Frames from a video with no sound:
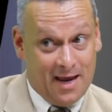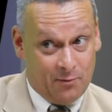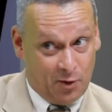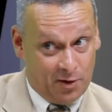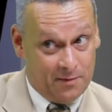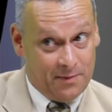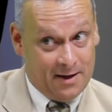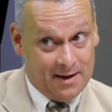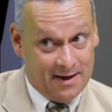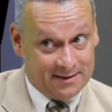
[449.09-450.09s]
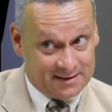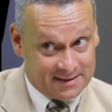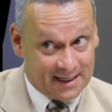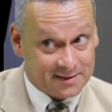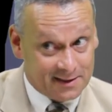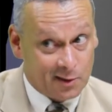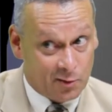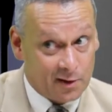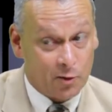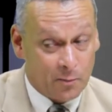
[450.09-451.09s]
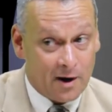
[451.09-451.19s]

and we're going to be assessing critical